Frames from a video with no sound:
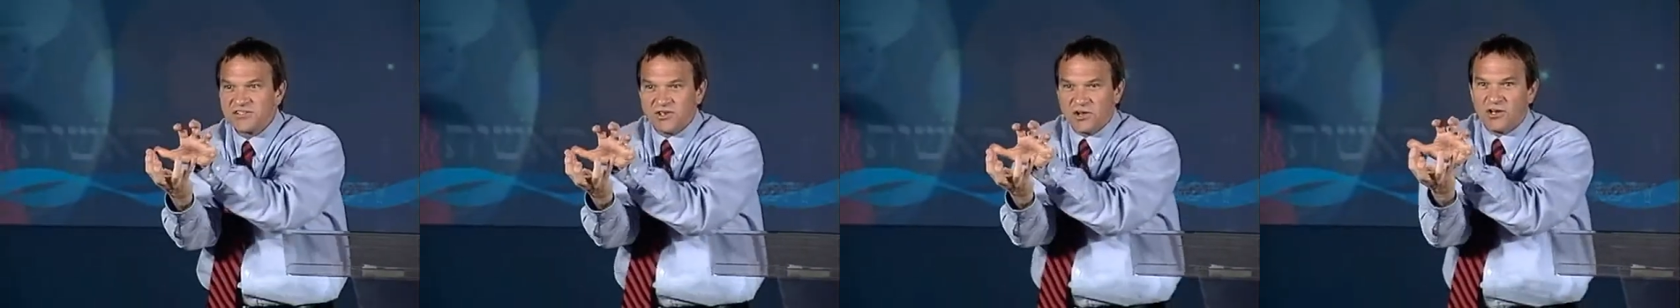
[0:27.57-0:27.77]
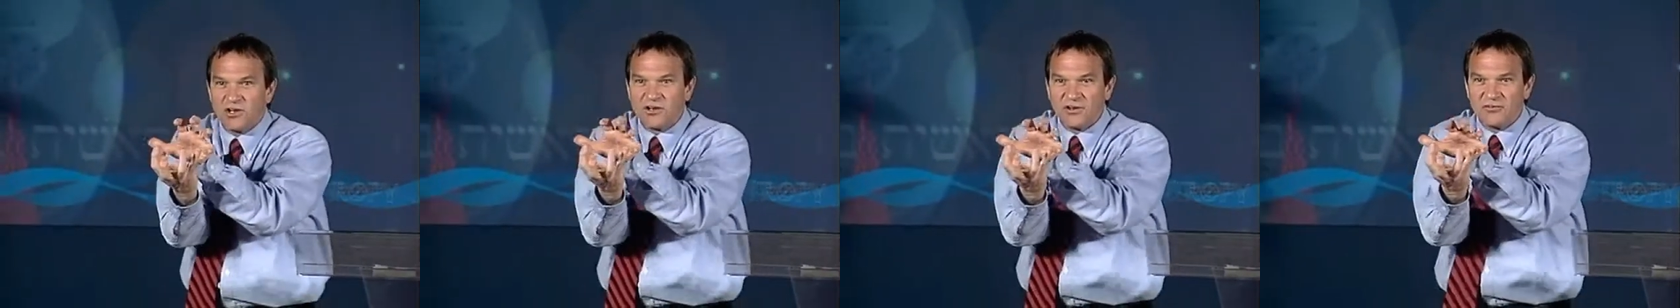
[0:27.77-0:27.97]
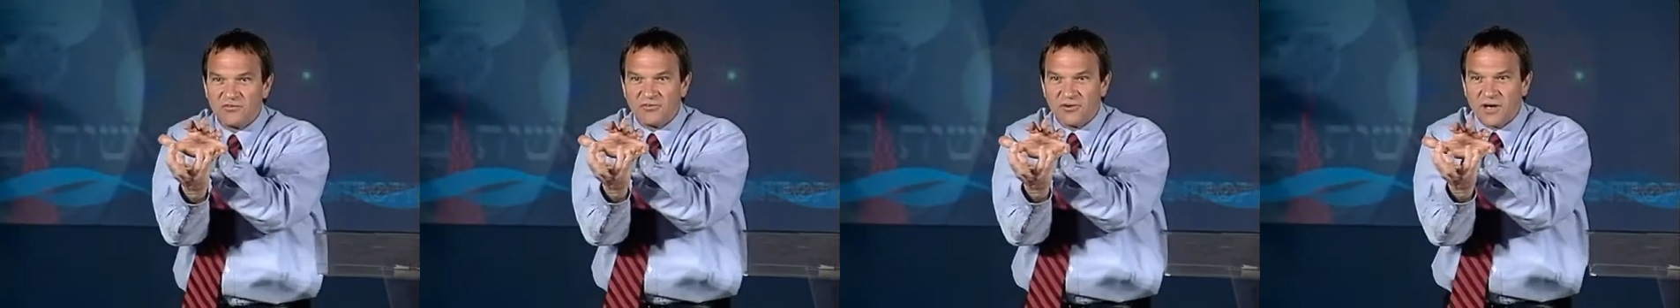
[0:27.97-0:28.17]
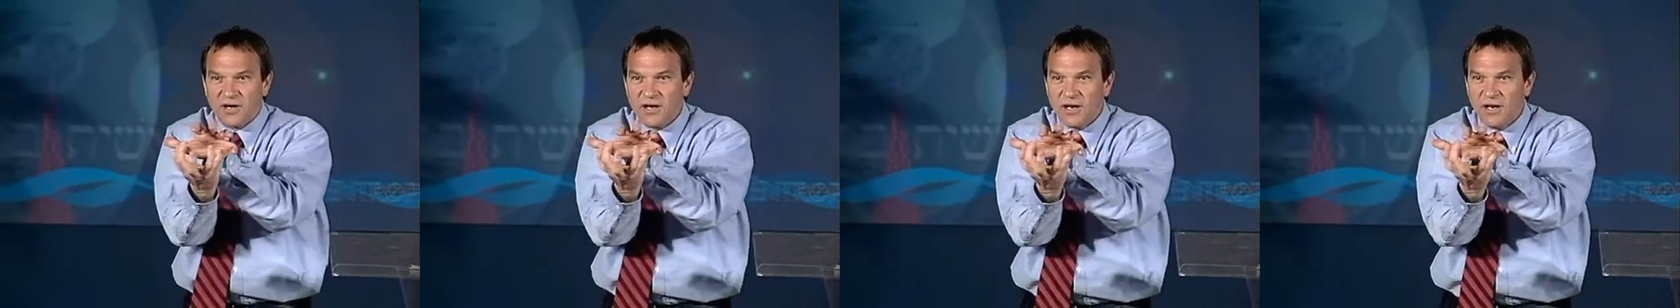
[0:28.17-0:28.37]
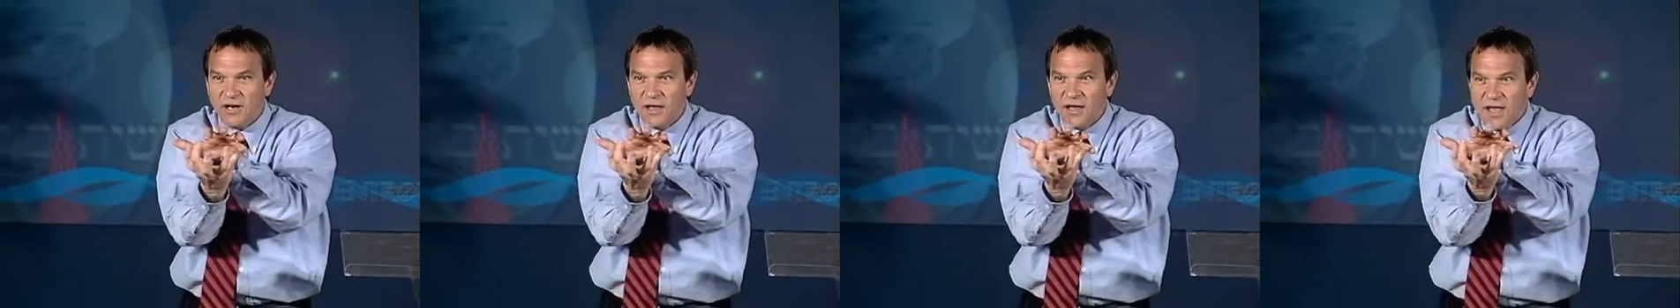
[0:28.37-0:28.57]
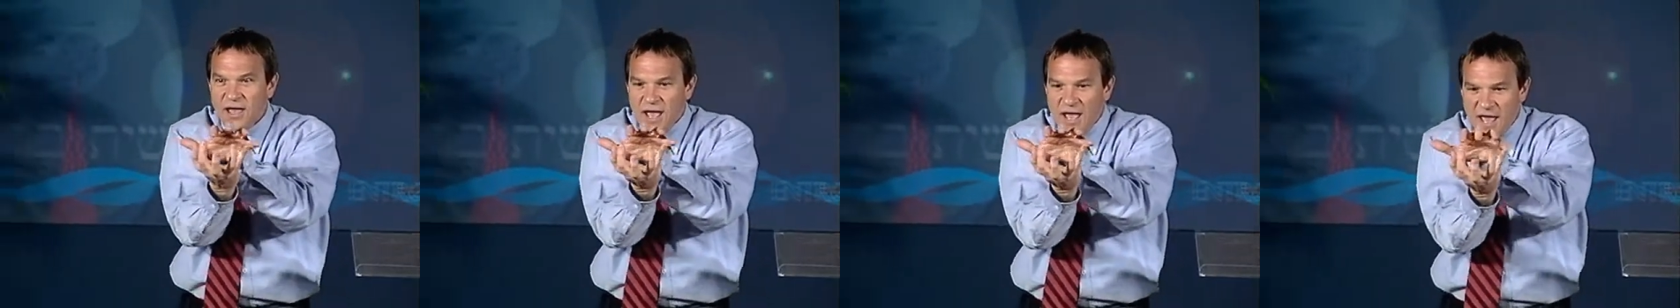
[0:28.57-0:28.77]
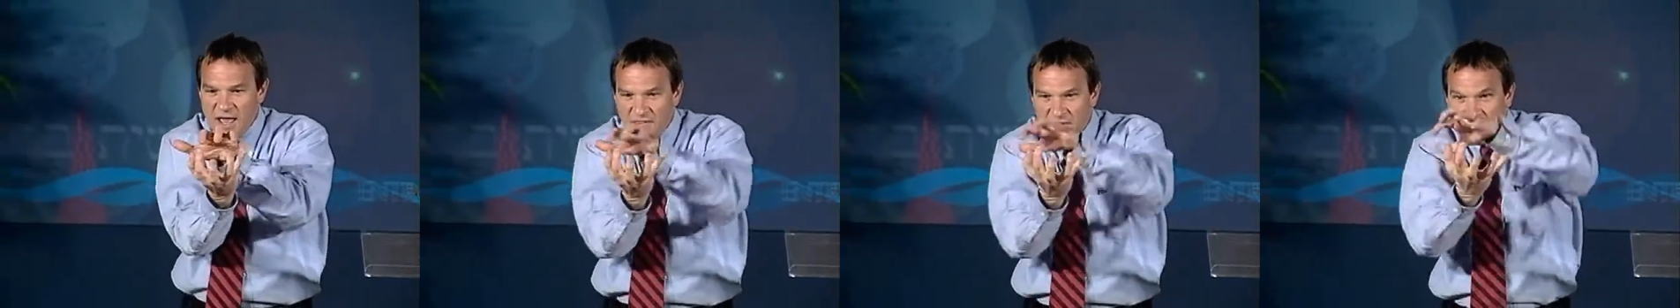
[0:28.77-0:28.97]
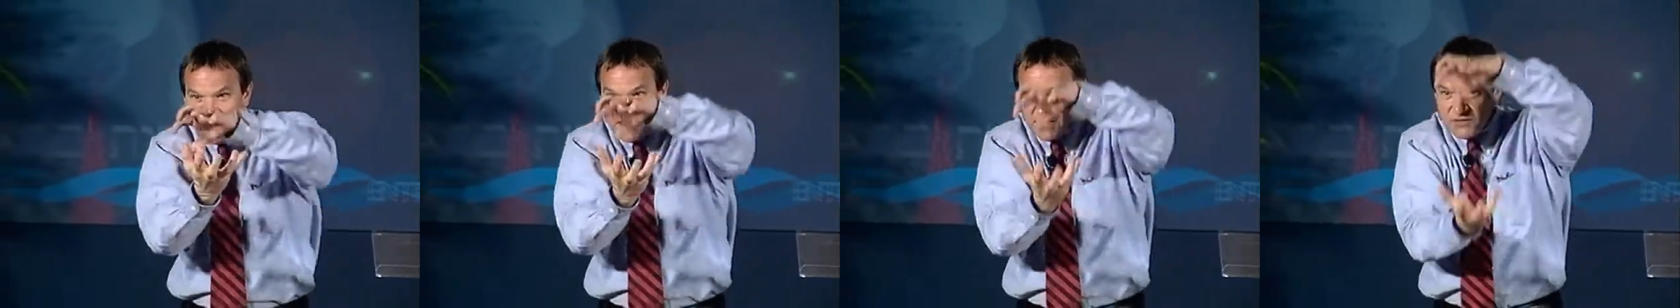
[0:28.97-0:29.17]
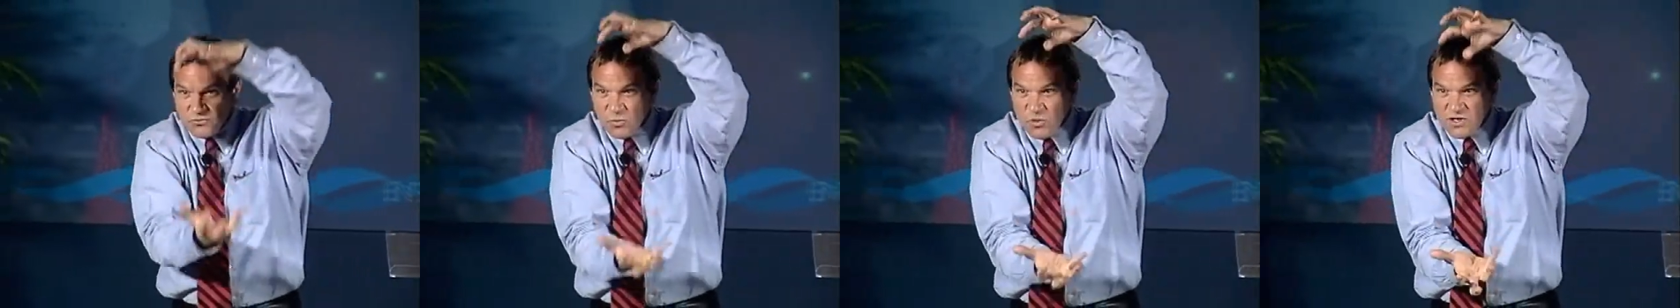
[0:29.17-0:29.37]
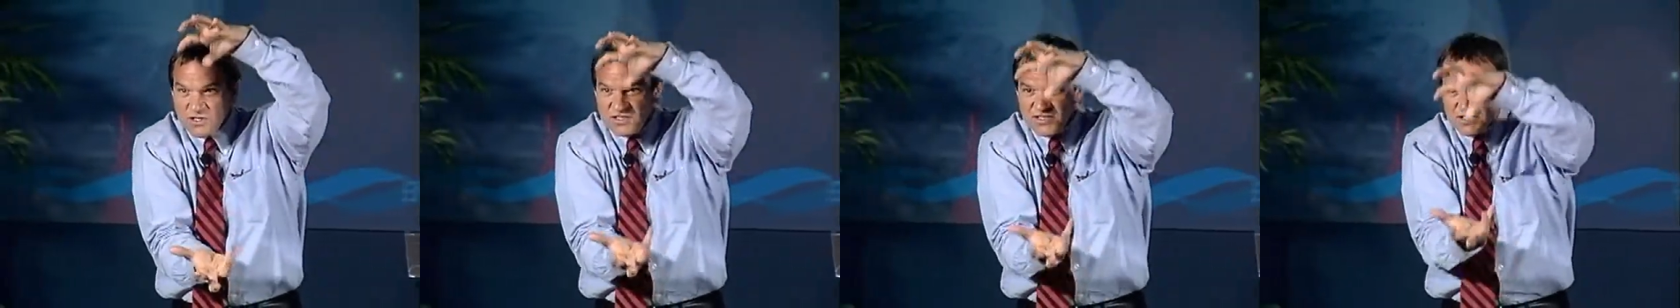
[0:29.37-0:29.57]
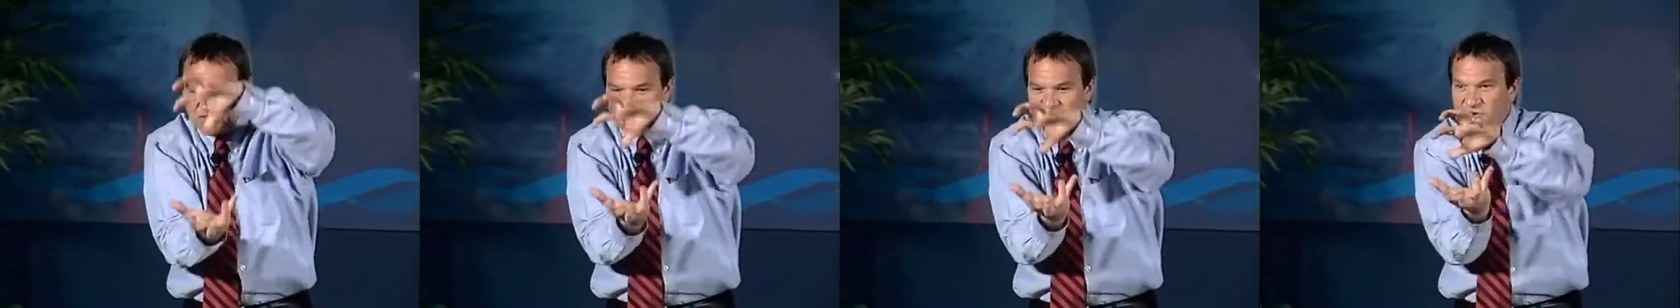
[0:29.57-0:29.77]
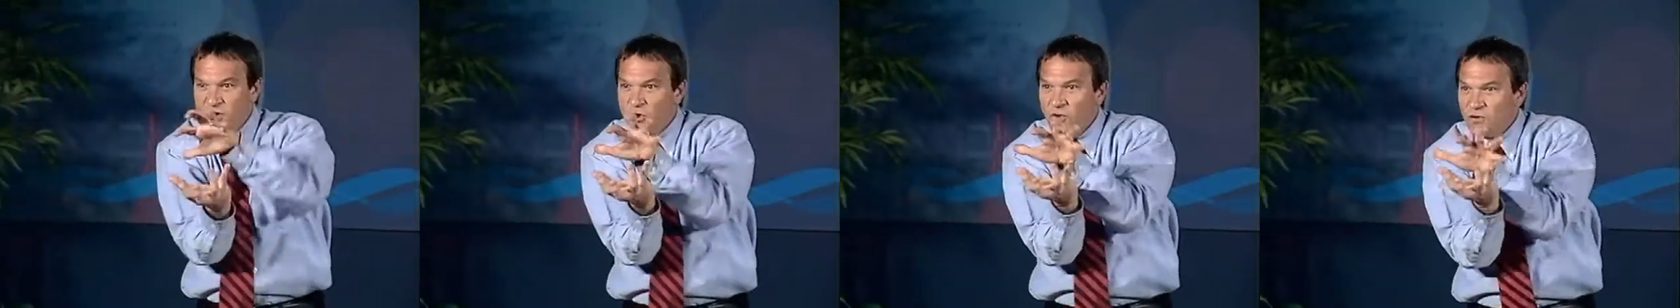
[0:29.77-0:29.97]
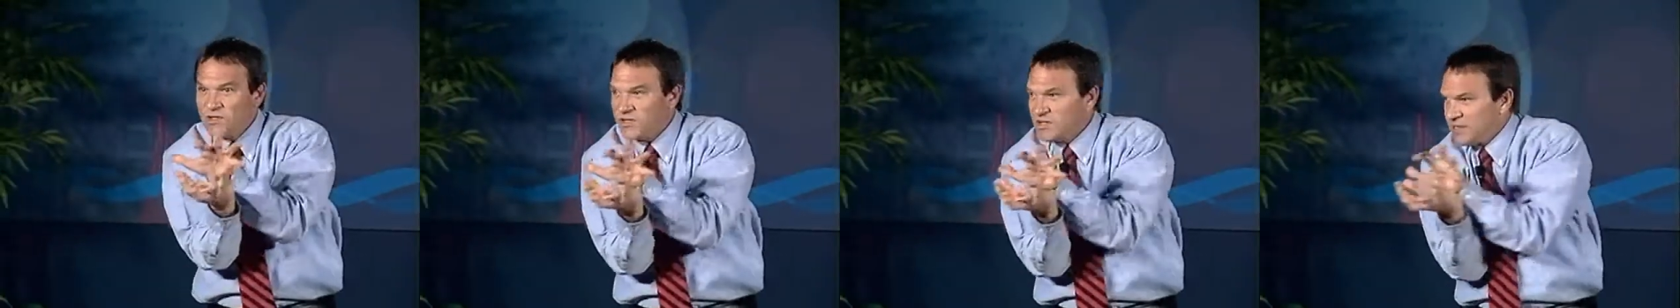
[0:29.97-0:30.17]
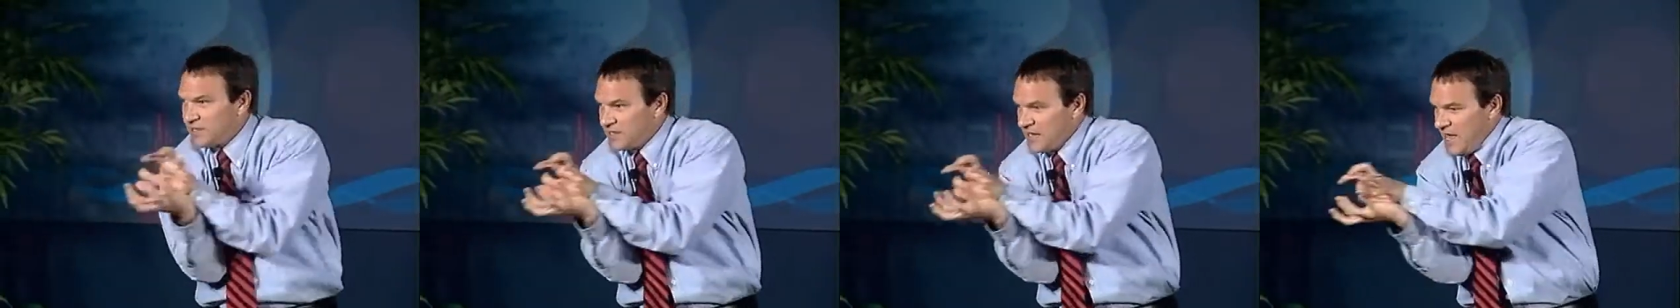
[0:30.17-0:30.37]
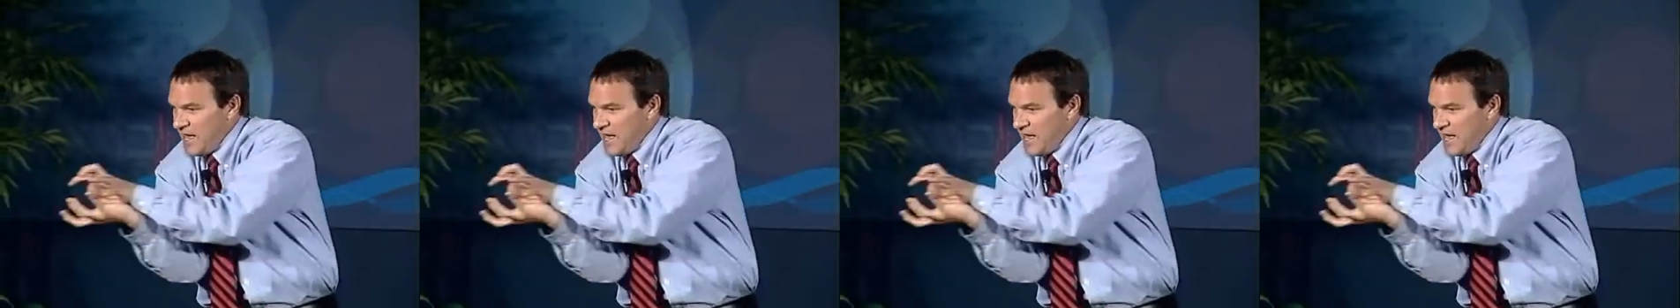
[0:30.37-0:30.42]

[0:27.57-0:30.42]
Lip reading: all over it. And then once it's folded,